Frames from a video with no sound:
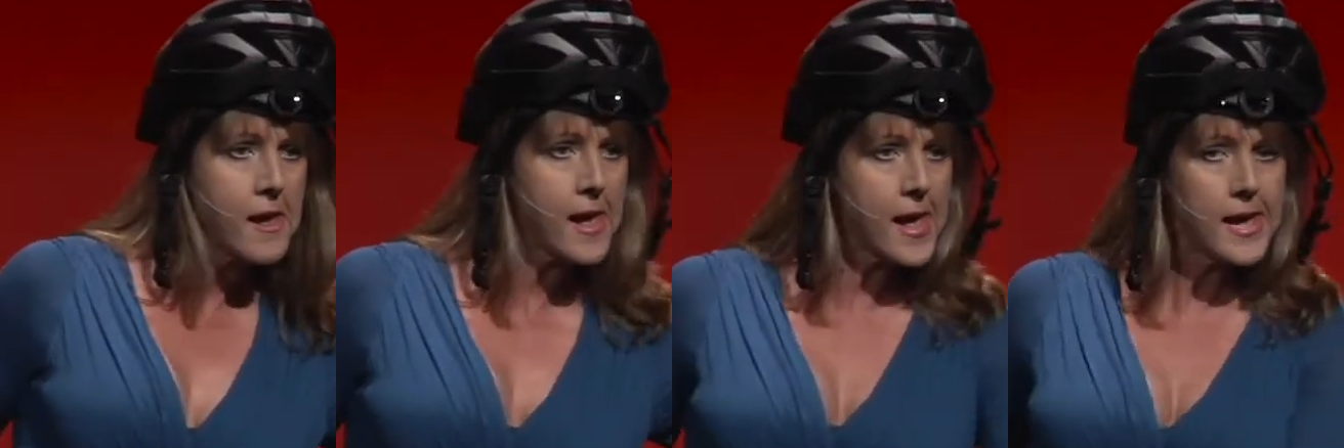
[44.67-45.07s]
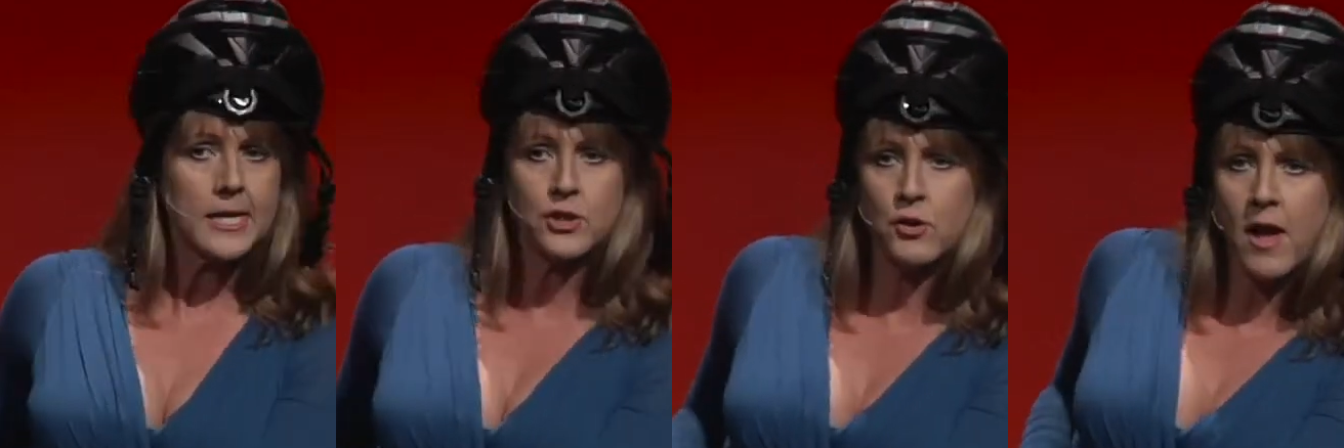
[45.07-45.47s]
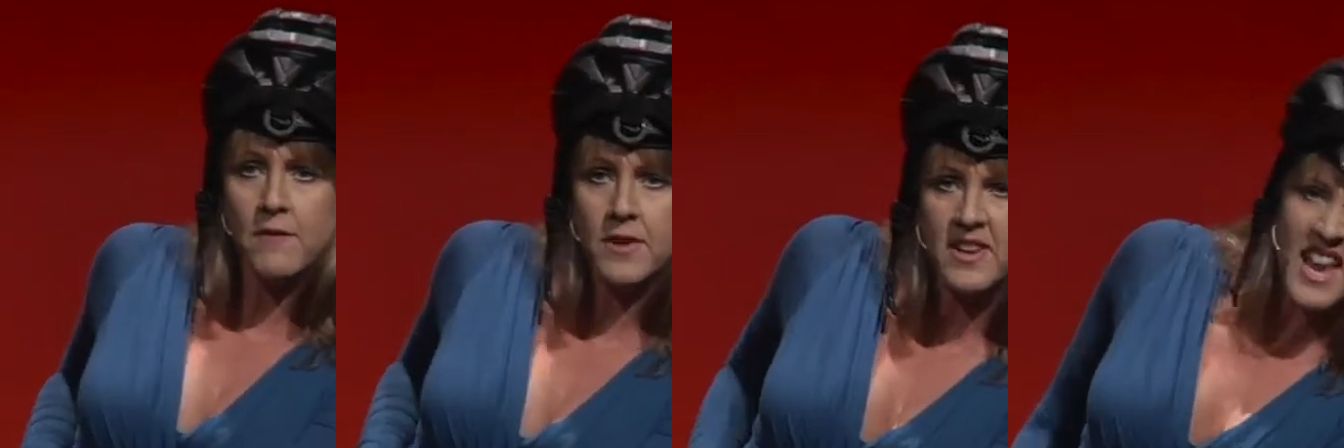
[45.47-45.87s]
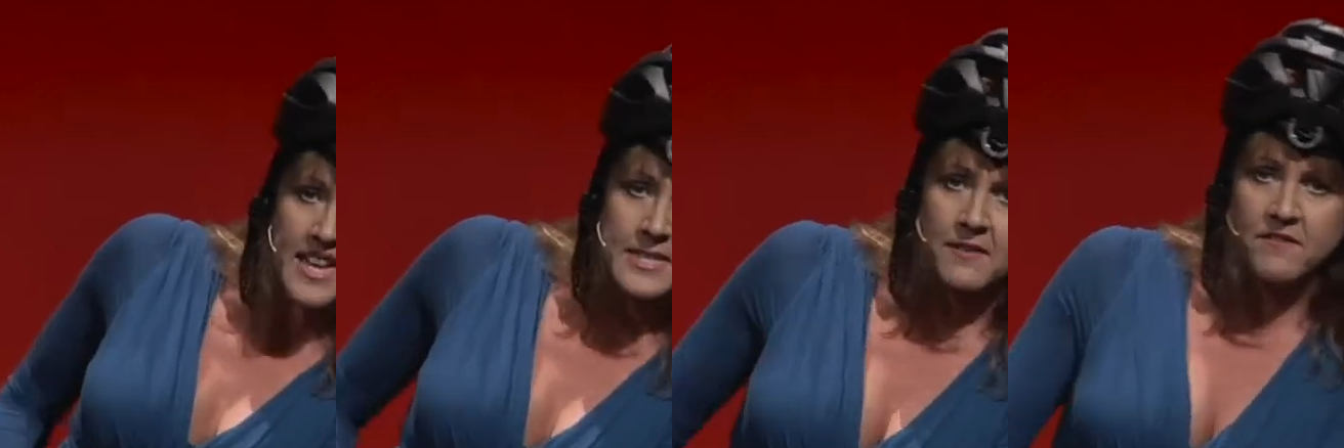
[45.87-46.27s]
I drive on
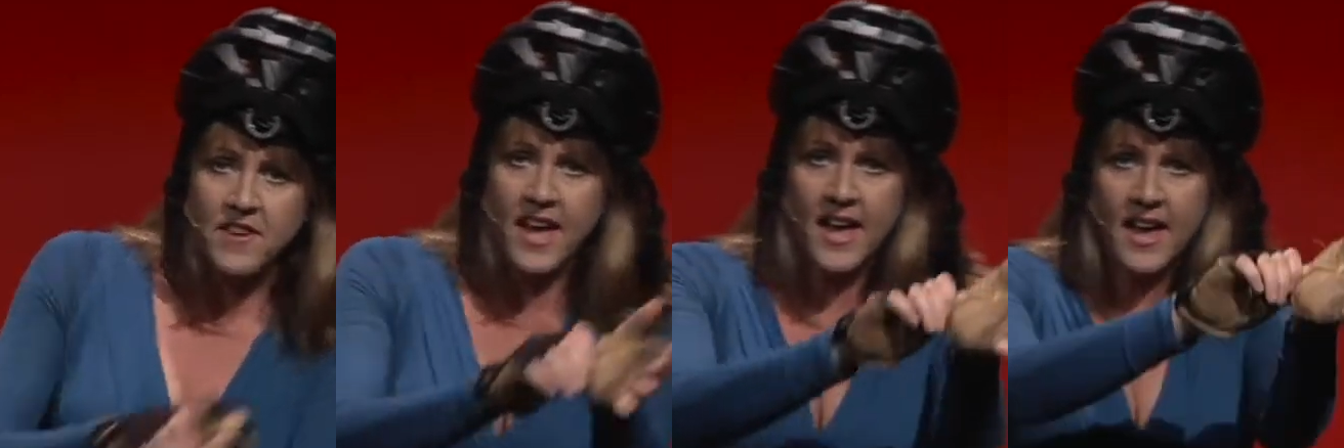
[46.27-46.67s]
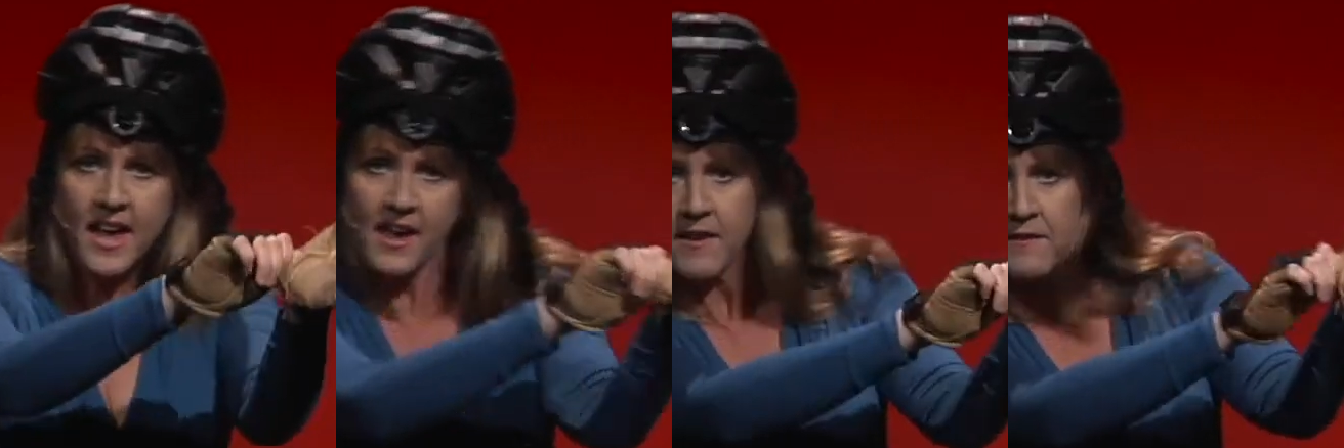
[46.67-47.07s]
95.